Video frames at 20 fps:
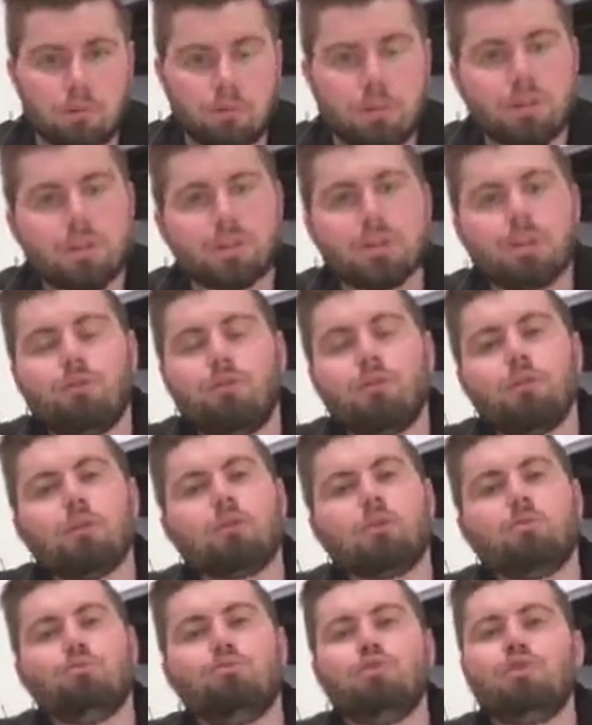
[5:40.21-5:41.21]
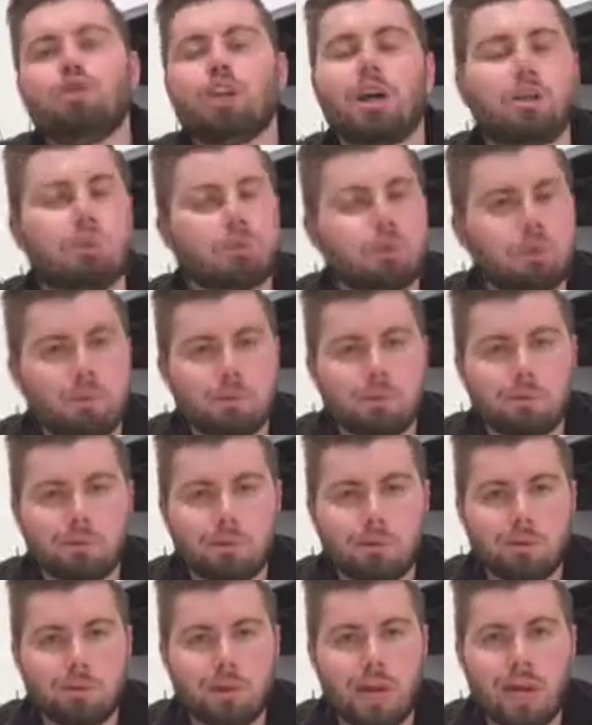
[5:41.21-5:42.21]
Because if you're general
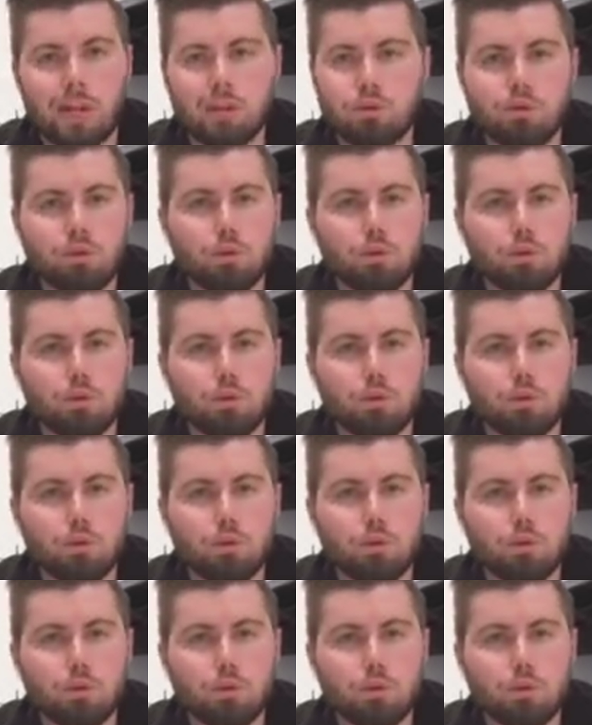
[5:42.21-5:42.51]
and